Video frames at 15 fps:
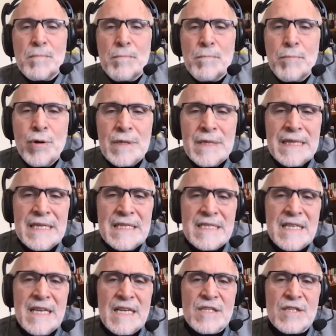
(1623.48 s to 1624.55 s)
put
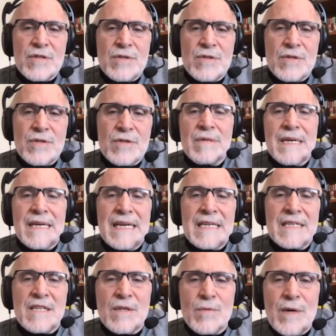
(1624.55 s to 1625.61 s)
these things through
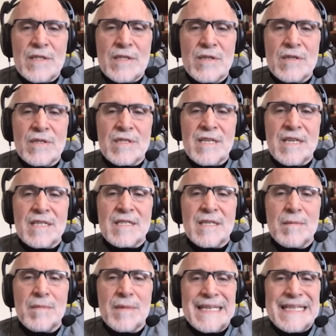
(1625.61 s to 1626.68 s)
into the rest of your
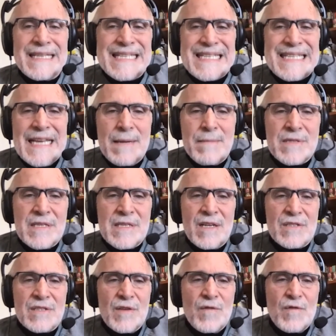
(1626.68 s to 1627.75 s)
system, these stem
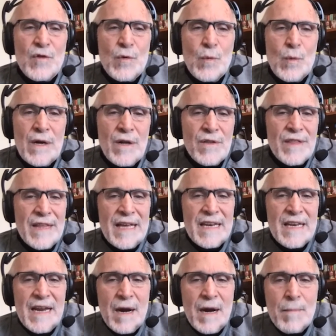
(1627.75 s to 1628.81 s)
cells, if you will, that
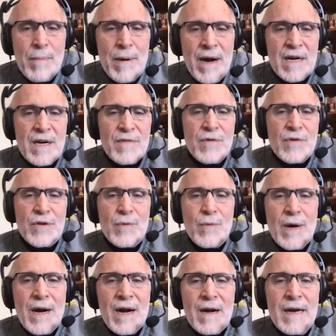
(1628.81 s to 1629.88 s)
are part of who you
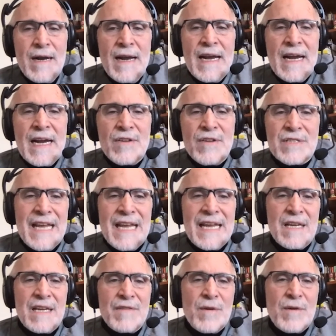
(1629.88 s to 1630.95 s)
are, and they're
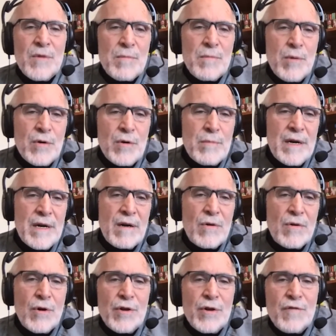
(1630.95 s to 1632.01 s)
taken from your bone marrow
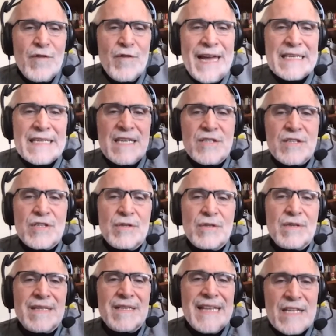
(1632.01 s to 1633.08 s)
or your fat
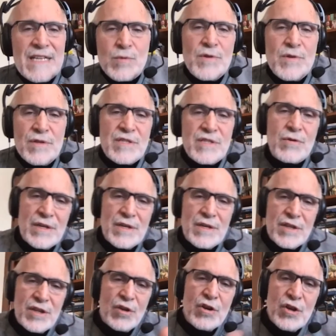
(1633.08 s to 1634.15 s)
tissue, and that's where they're stored.
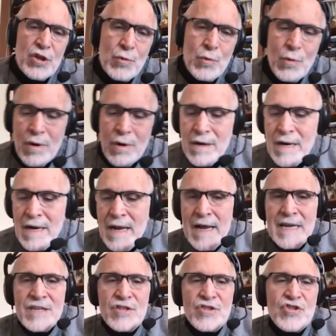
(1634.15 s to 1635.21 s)
They're your
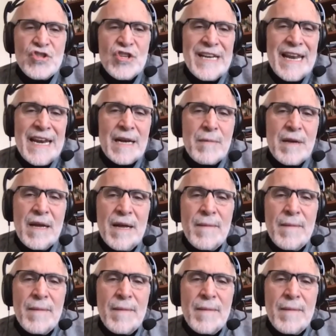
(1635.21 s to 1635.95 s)
genetic